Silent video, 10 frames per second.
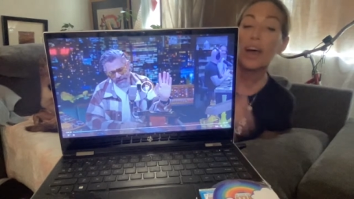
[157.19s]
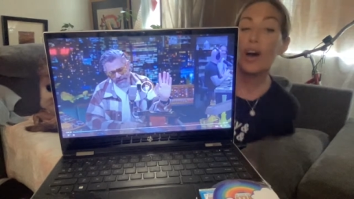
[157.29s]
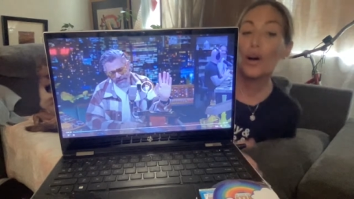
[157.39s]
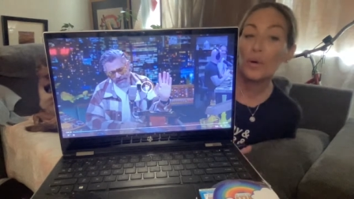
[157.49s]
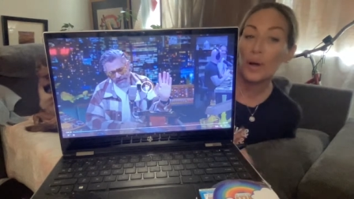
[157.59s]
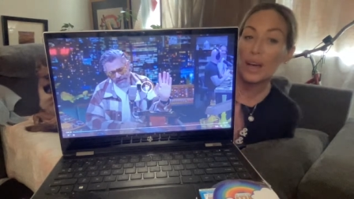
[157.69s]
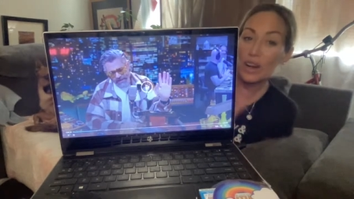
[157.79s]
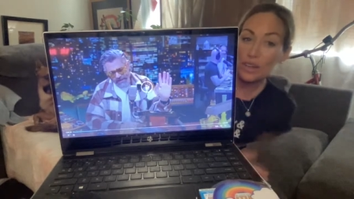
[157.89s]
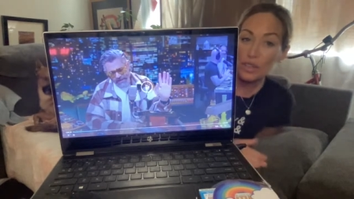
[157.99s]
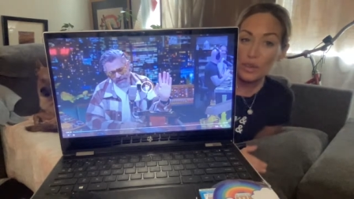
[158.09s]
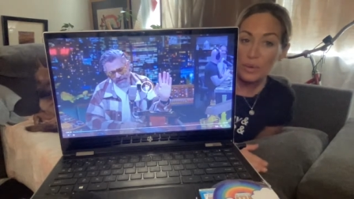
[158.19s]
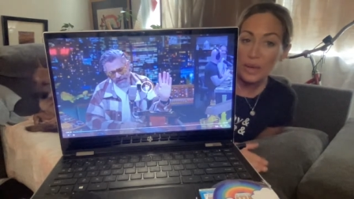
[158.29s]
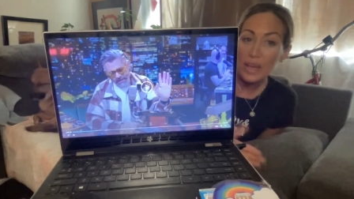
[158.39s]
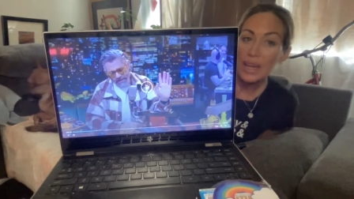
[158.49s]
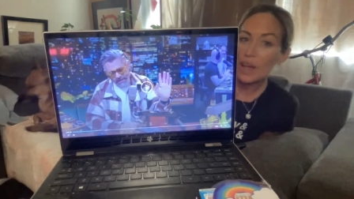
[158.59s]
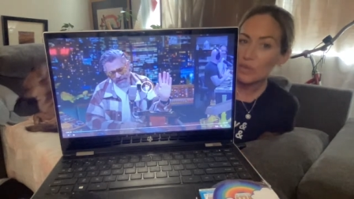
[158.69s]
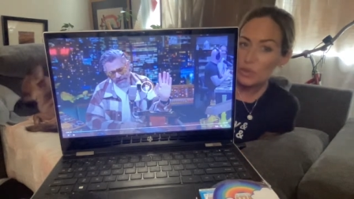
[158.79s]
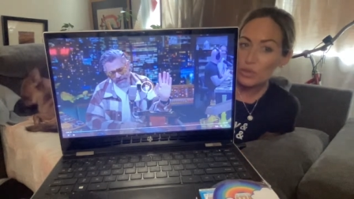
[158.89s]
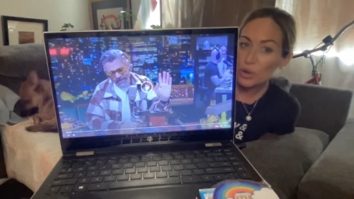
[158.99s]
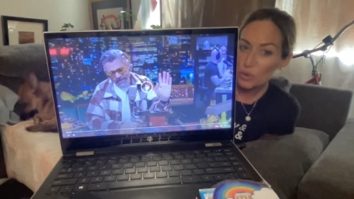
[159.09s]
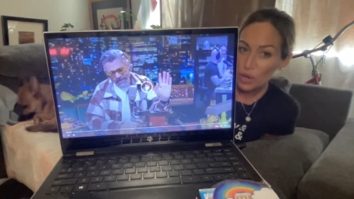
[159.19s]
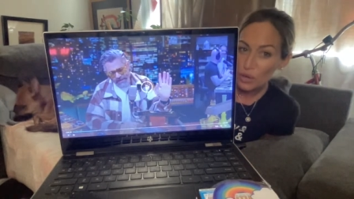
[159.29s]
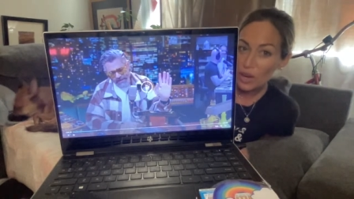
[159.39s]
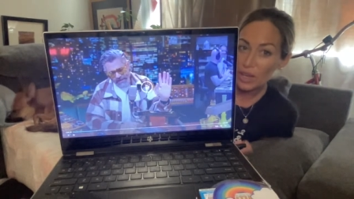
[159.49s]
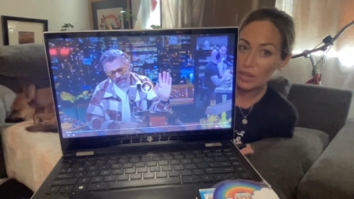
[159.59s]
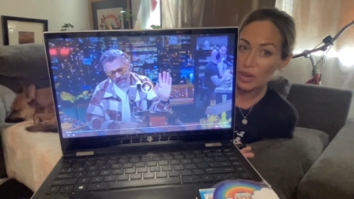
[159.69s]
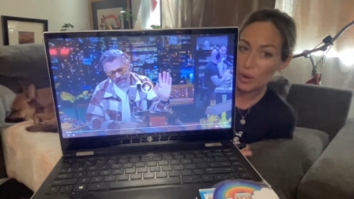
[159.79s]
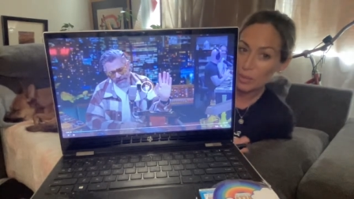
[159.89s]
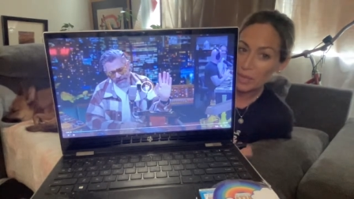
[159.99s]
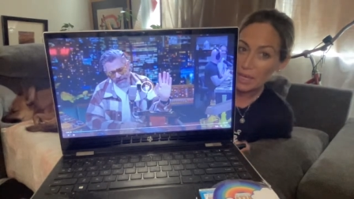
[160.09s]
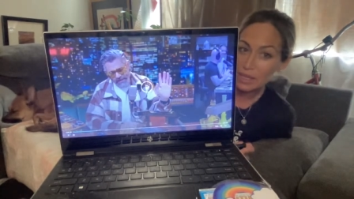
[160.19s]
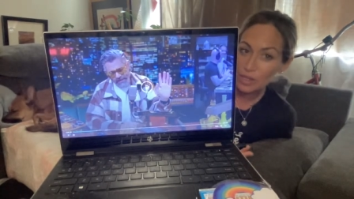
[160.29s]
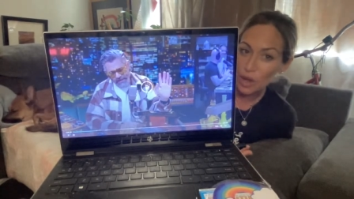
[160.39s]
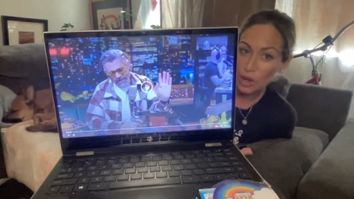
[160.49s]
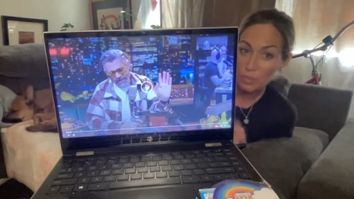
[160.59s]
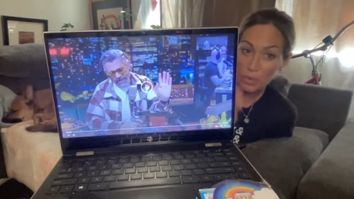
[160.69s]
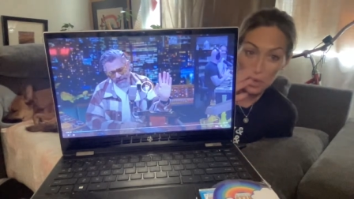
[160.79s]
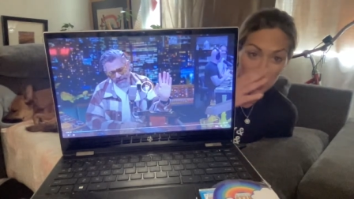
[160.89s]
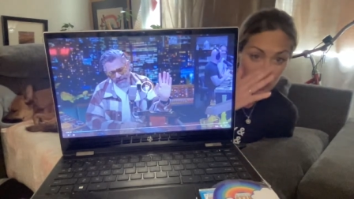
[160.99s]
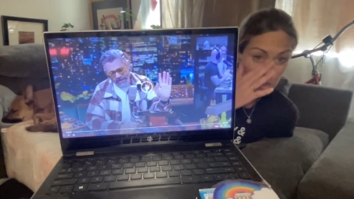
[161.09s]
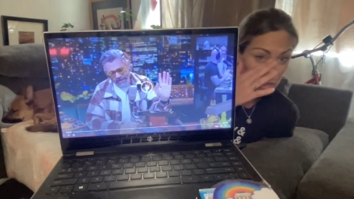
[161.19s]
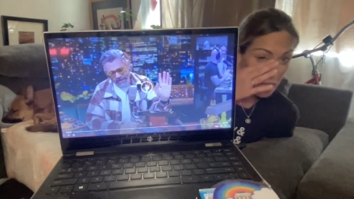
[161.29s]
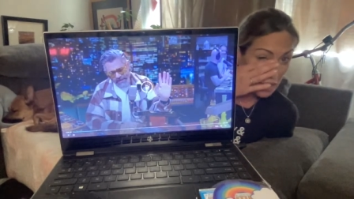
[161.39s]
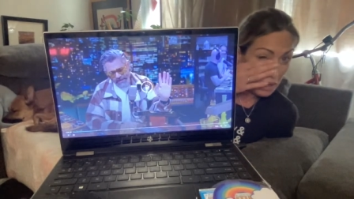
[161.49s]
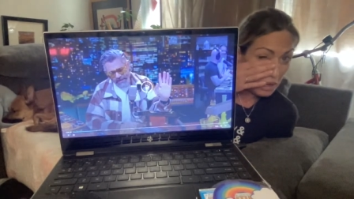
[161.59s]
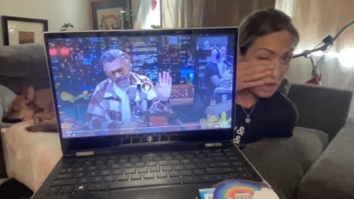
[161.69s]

Oh, and also, if you don't know, now you know. I'm like a tomboy. So like,